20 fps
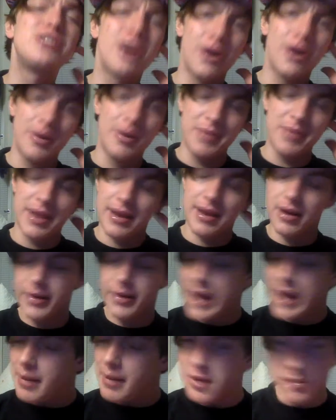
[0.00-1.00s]
So I'm thinking,
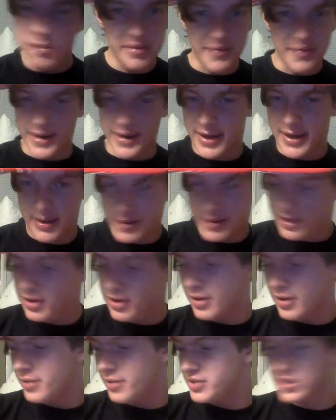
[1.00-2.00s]
okay, I'm going to be fine, like,
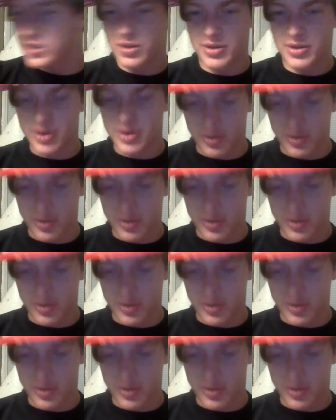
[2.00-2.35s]
you know, just do the